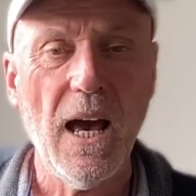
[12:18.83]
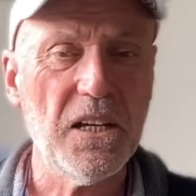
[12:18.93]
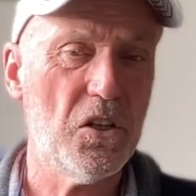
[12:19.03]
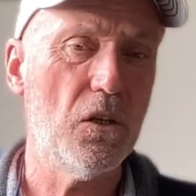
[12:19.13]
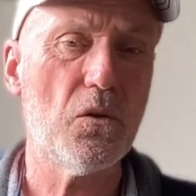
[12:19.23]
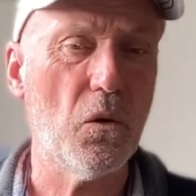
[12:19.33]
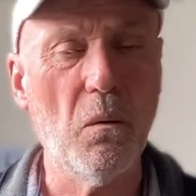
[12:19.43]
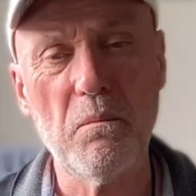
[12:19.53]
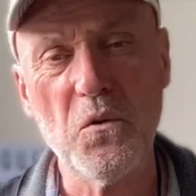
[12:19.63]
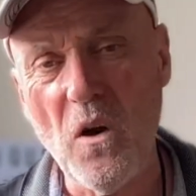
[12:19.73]
As
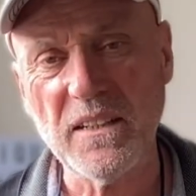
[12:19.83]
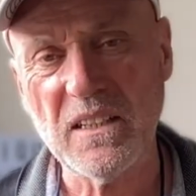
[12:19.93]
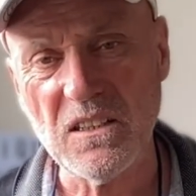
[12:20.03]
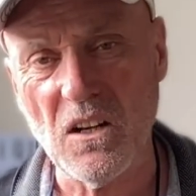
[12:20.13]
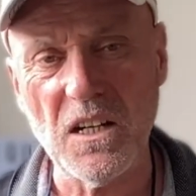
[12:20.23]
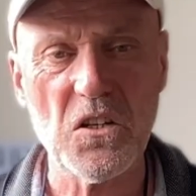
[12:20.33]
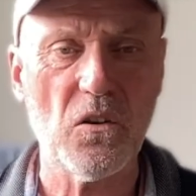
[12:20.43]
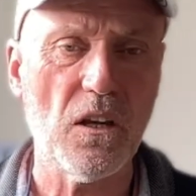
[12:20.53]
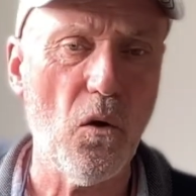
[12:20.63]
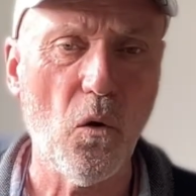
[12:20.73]
usual, prices are
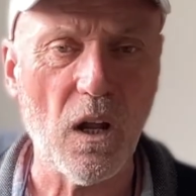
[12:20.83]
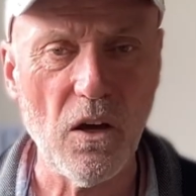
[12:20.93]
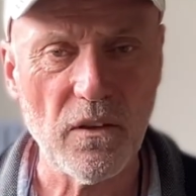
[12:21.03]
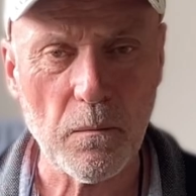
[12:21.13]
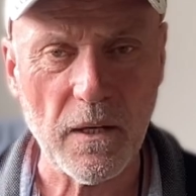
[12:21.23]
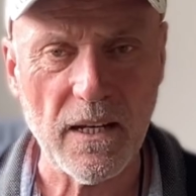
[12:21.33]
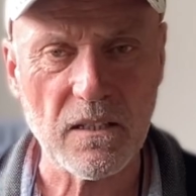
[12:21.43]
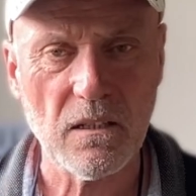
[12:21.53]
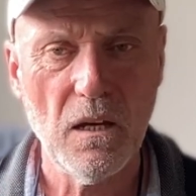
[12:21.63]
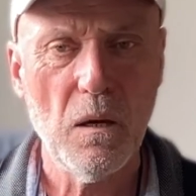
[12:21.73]
literally all over the
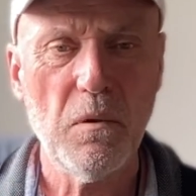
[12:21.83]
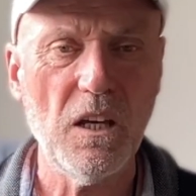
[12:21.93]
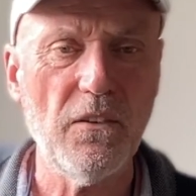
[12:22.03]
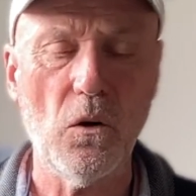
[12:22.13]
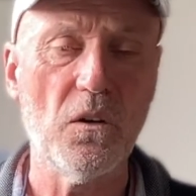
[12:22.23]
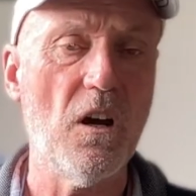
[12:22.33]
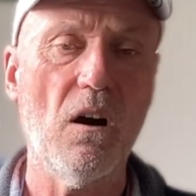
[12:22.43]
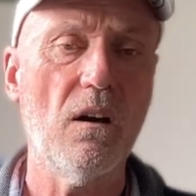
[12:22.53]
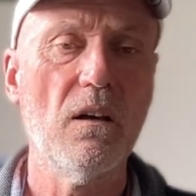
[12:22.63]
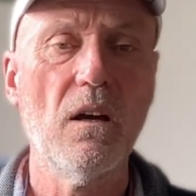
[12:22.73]
place, believe it or
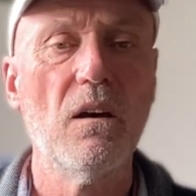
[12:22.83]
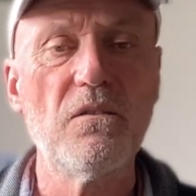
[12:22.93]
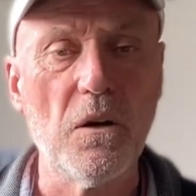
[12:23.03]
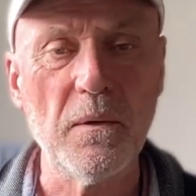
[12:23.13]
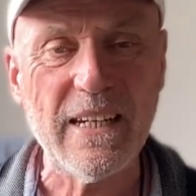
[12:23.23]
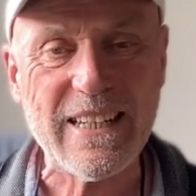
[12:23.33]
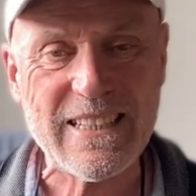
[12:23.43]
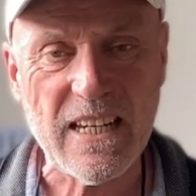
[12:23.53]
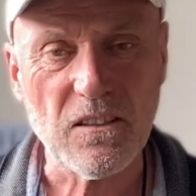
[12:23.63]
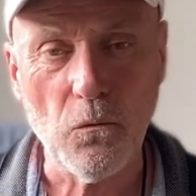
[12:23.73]
not, from in
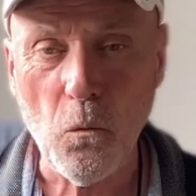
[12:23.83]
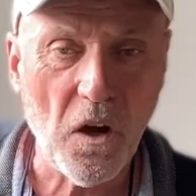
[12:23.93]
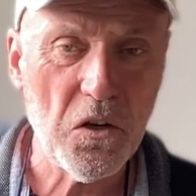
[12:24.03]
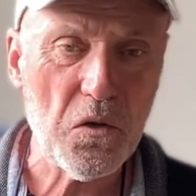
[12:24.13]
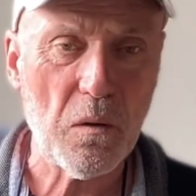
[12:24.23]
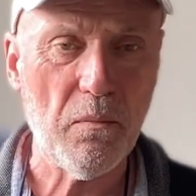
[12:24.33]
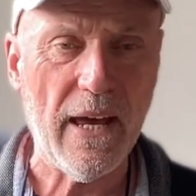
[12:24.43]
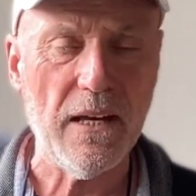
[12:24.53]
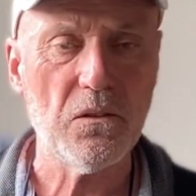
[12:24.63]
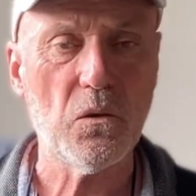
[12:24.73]
excess of
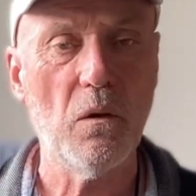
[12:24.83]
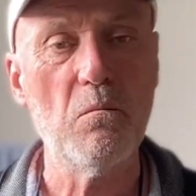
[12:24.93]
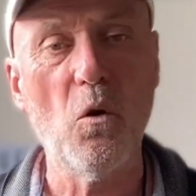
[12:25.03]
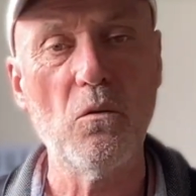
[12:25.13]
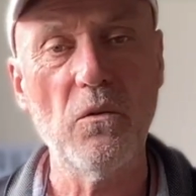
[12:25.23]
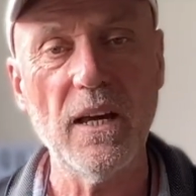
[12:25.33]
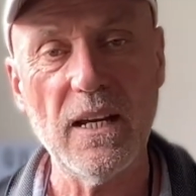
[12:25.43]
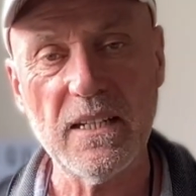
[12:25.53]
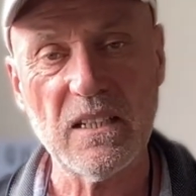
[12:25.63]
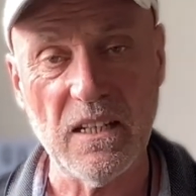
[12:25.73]
£100 to a more
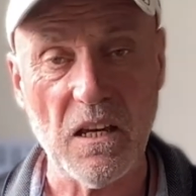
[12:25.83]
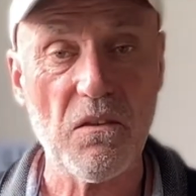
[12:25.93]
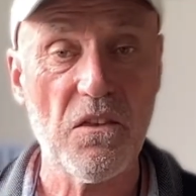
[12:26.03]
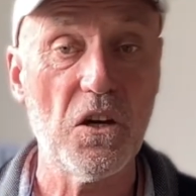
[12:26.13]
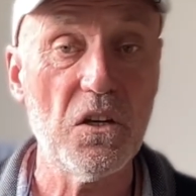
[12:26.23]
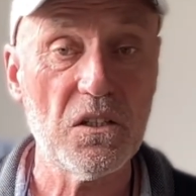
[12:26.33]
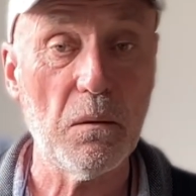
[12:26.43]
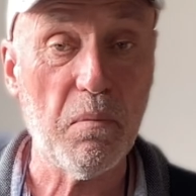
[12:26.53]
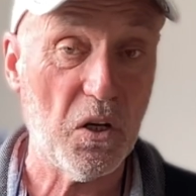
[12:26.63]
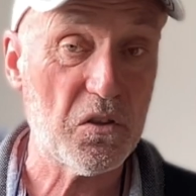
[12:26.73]
realistic
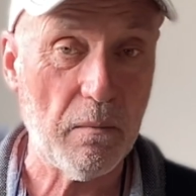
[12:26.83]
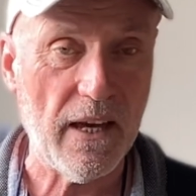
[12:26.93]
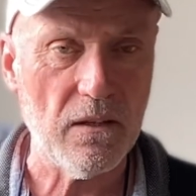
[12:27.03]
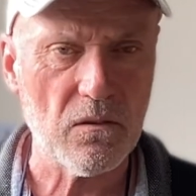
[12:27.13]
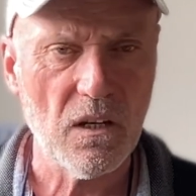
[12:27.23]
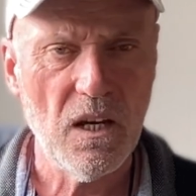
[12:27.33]
£30+.